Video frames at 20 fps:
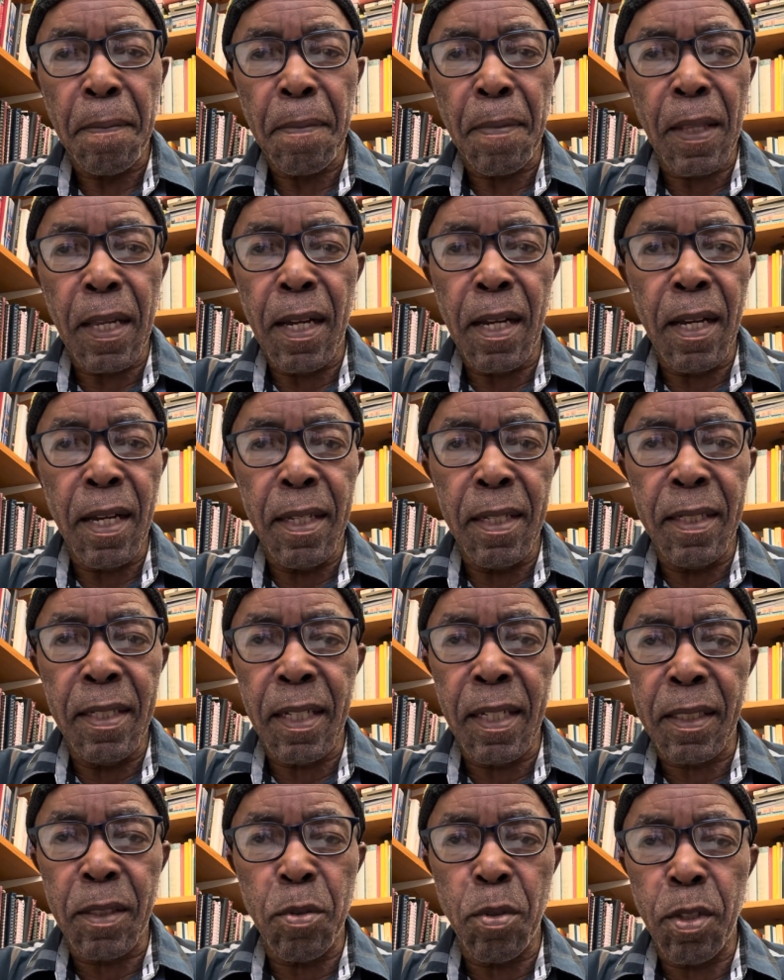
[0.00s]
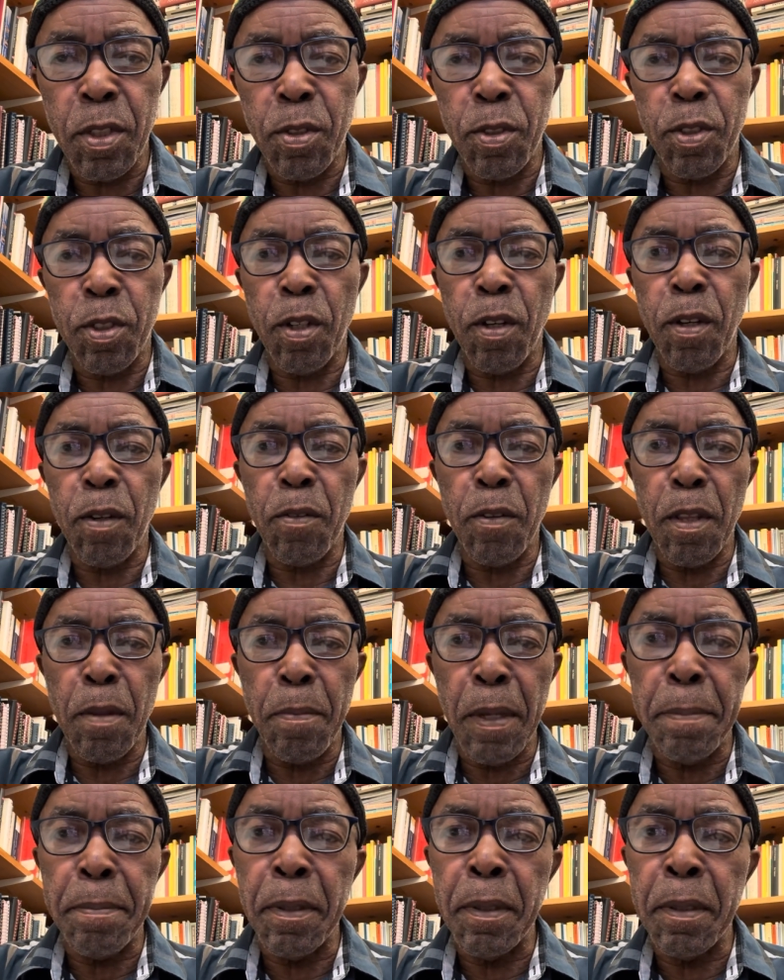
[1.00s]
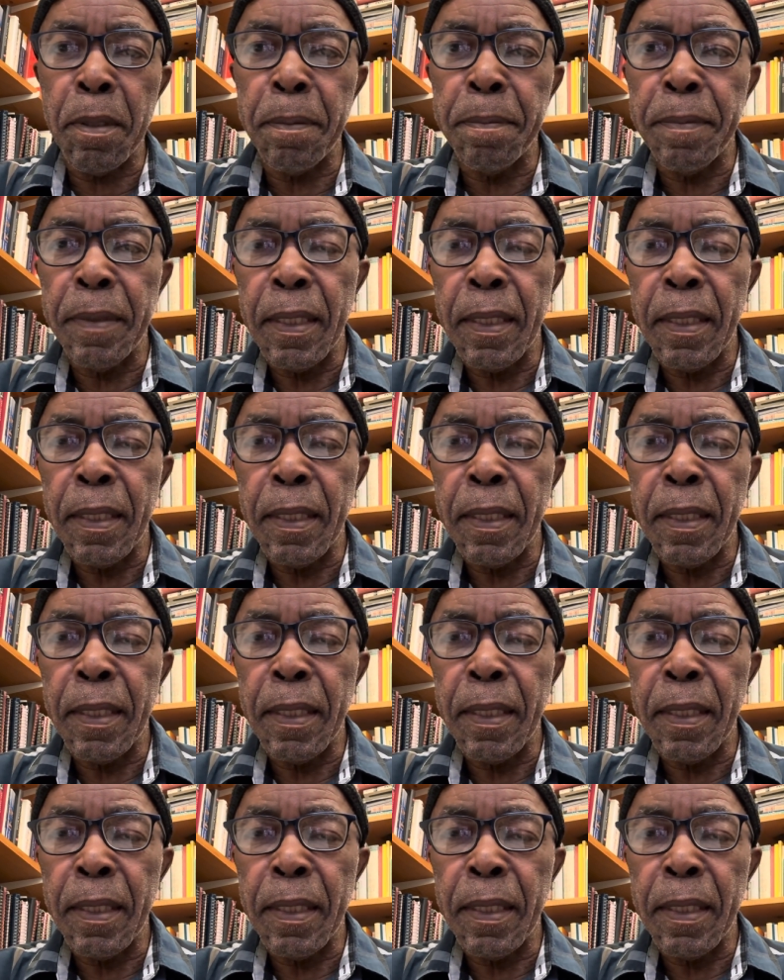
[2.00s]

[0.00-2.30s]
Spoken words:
I just want to talk with people,